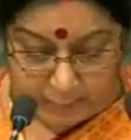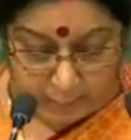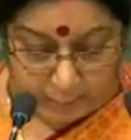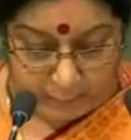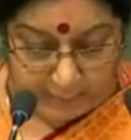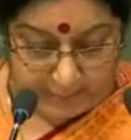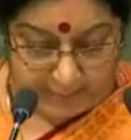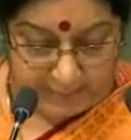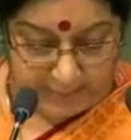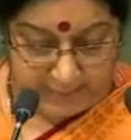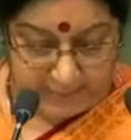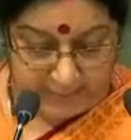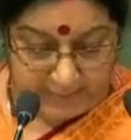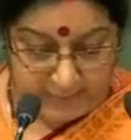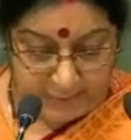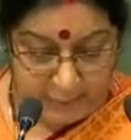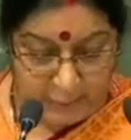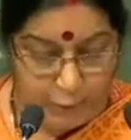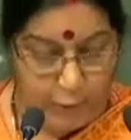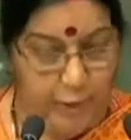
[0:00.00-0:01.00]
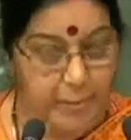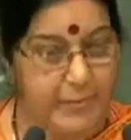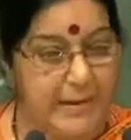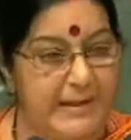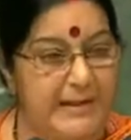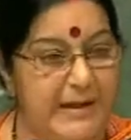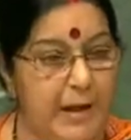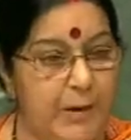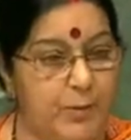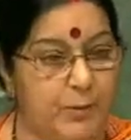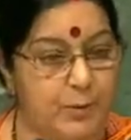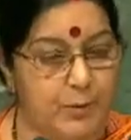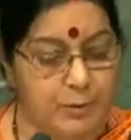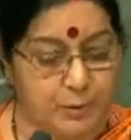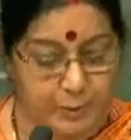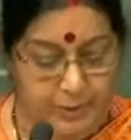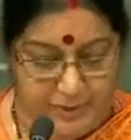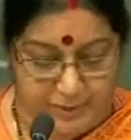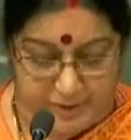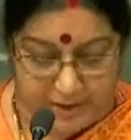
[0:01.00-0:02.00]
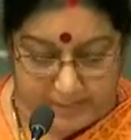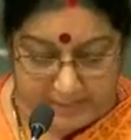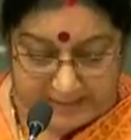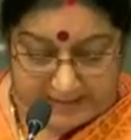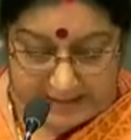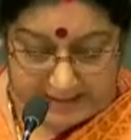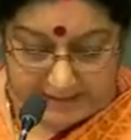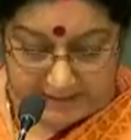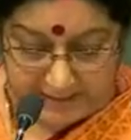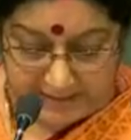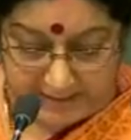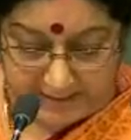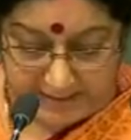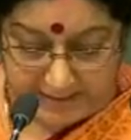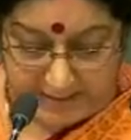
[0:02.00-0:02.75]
to take forward the mission of gender equality